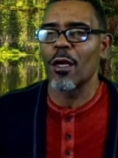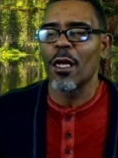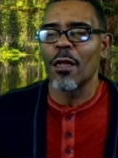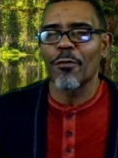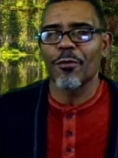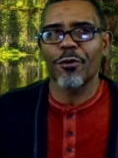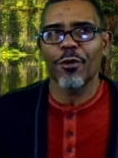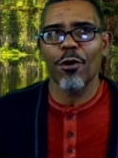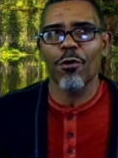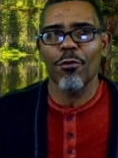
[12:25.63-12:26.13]

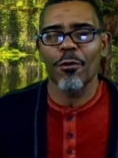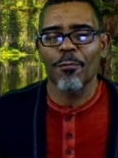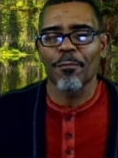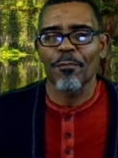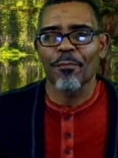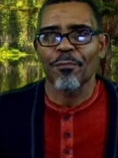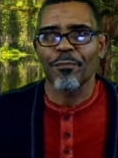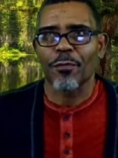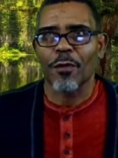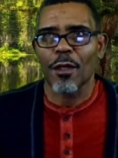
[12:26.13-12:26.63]
So
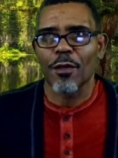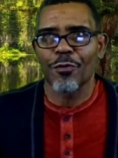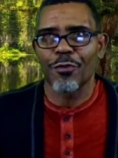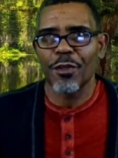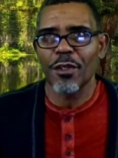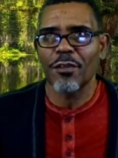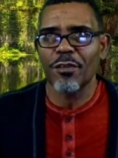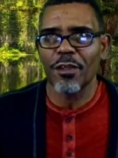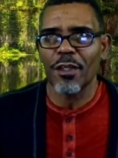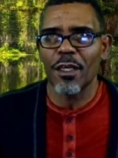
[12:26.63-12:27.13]

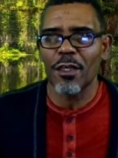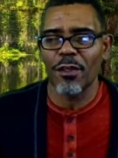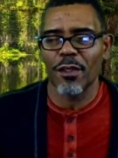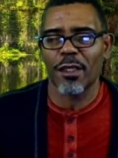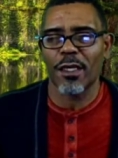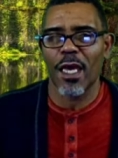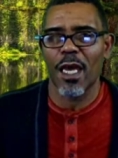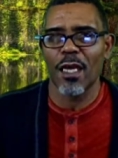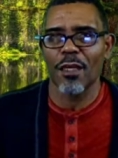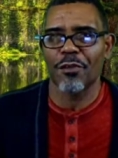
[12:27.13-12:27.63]
this
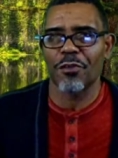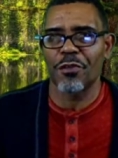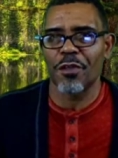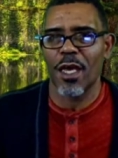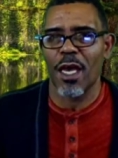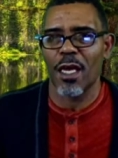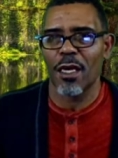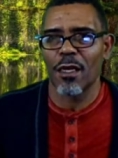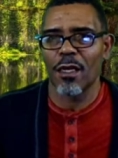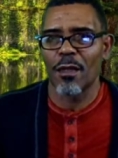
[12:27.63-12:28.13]
indicates
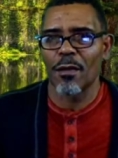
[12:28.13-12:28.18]
that